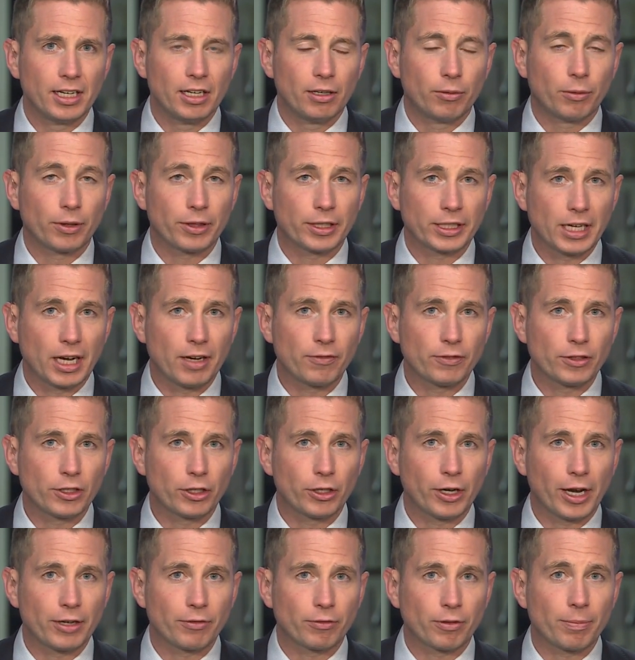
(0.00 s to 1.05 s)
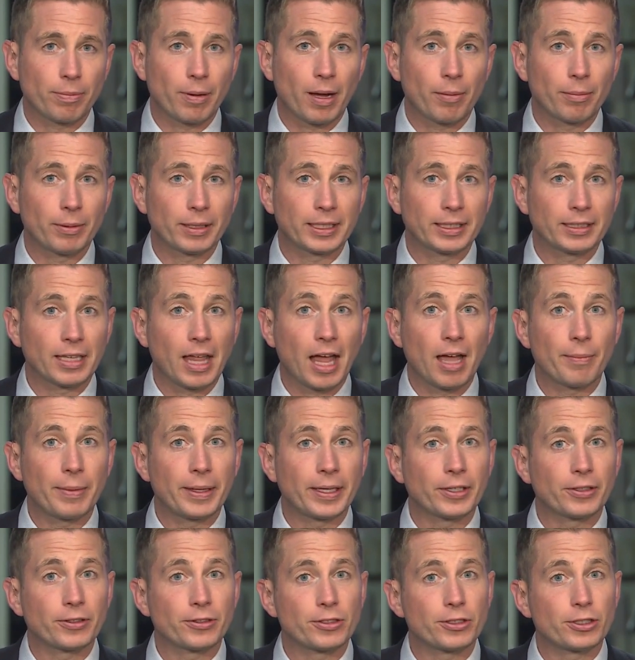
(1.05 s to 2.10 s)
want the governor and Republican
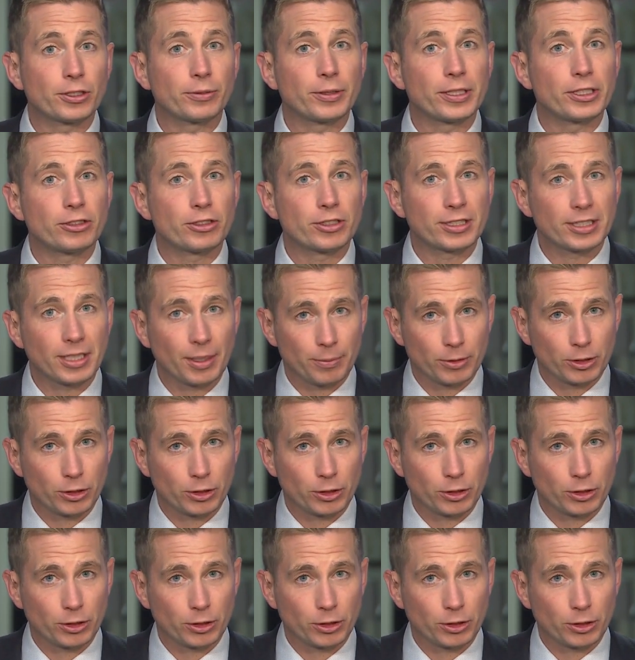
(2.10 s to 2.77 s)
lawmakers to reach some